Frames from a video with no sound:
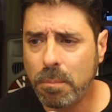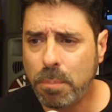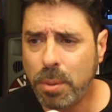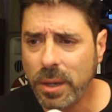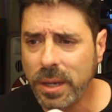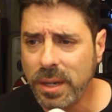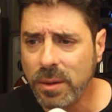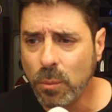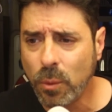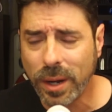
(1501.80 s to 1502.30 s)

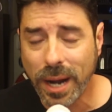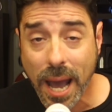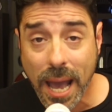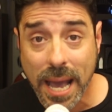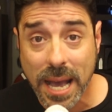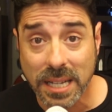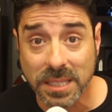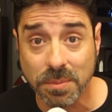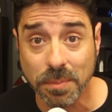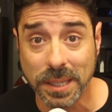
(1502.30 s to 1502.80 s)
But when
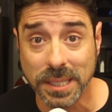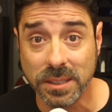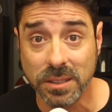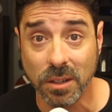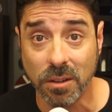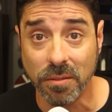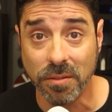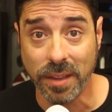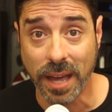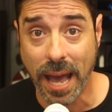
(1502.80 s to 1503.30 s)
I ask
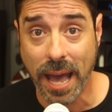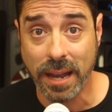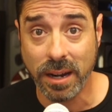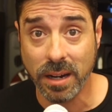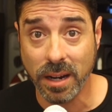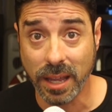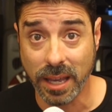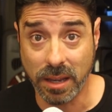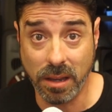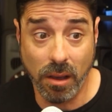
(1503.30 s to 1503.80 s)
myself that,
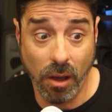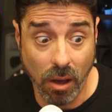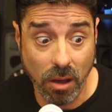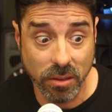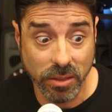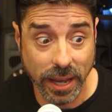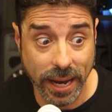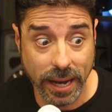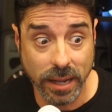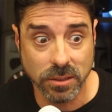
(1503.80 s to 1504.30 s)
like
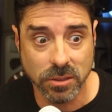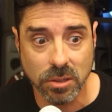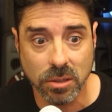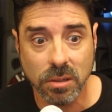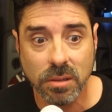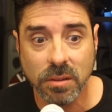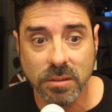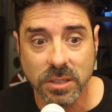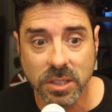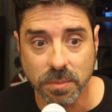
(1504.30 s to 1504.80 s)
the
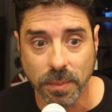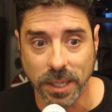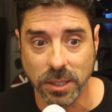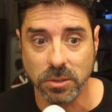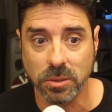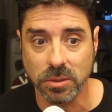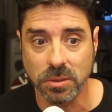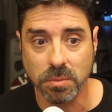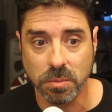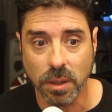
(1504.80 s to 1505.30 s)
answer,
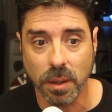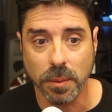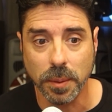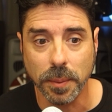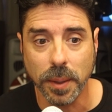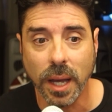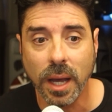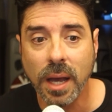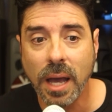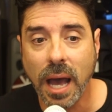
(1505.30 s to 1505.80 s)
specials, blah,
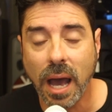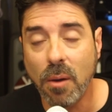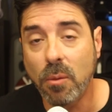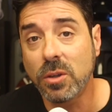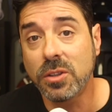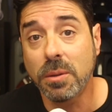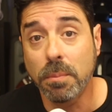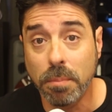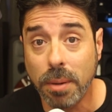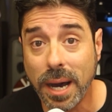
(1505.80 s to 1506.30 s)
blah, blah. I
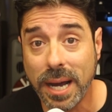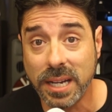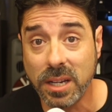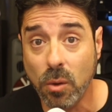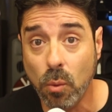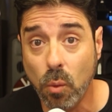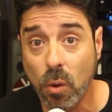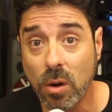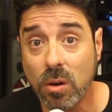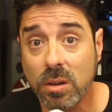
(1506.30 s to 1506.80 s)
want the
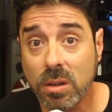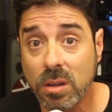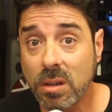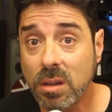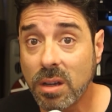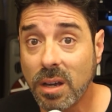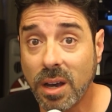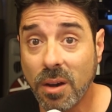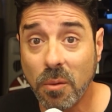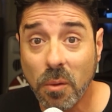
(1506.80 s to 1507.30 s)
body of work.
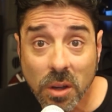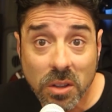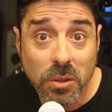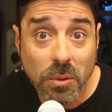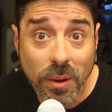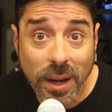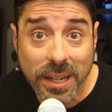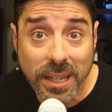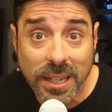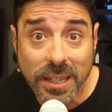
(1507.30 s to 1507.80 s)
I want
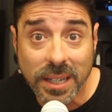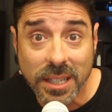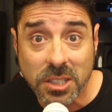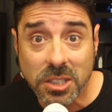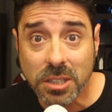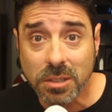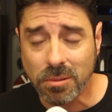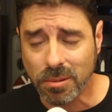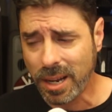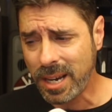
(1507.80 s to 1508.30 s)
the
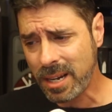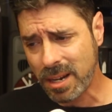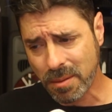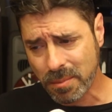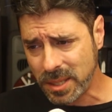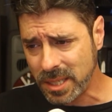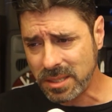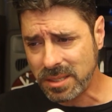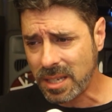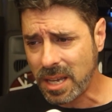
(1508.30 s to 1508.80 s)
recognition, right?
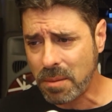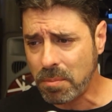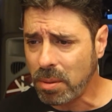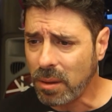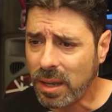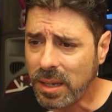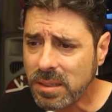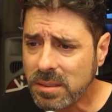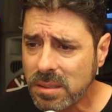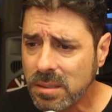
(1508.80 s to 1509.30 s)
I'm in the same
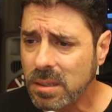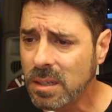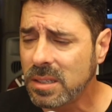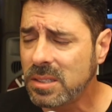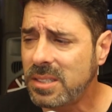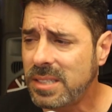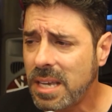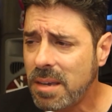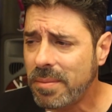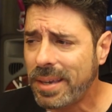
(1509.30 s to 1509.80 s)
place.
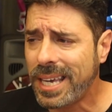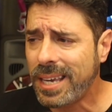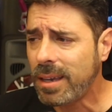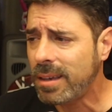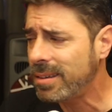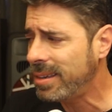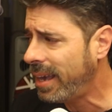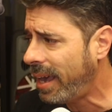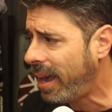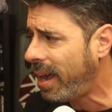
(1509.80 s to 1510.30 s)
See me?
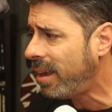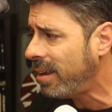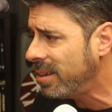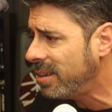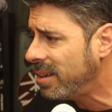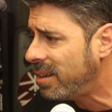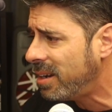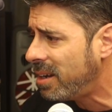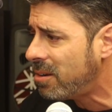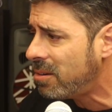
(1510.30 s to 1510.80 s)
Yeah,
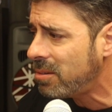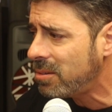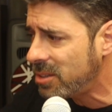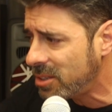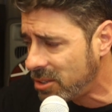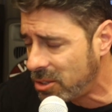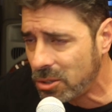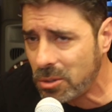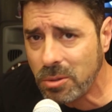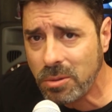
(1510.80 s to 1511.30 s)
you know,
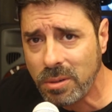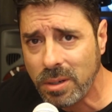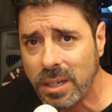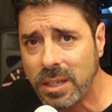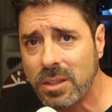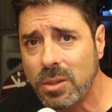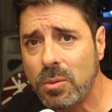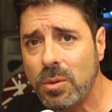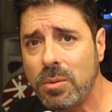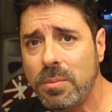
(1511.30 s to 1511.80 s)
the dude
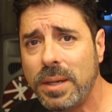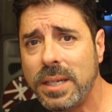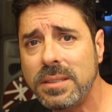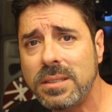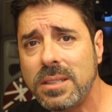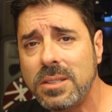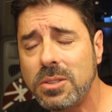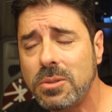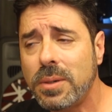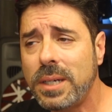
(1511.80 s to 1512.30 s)
in the
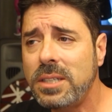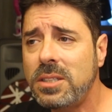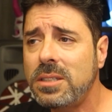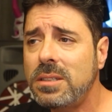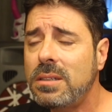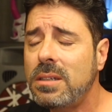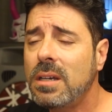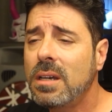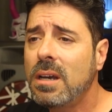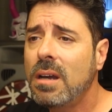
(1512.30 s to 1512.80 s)
roommate
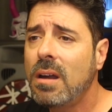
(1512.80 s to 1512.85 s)
situation.